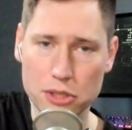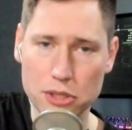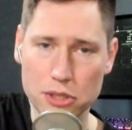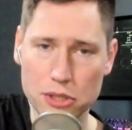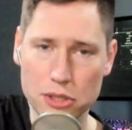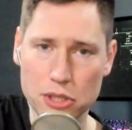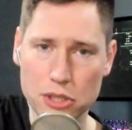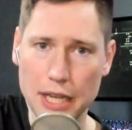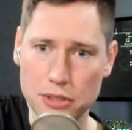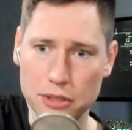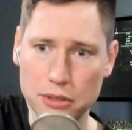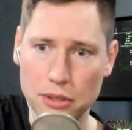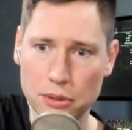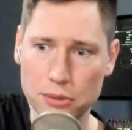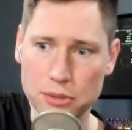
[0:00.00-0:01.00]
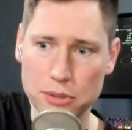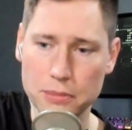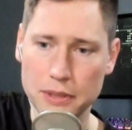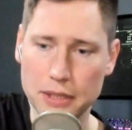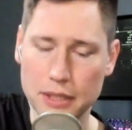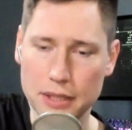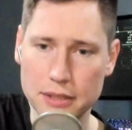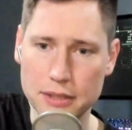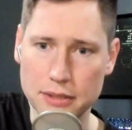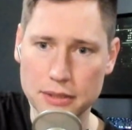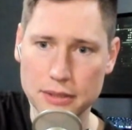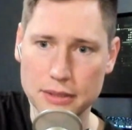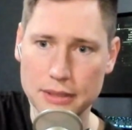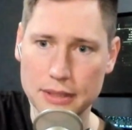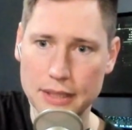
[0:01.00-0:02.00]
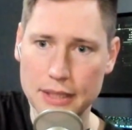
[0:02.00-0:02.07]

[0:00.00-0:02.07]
advertising goes, because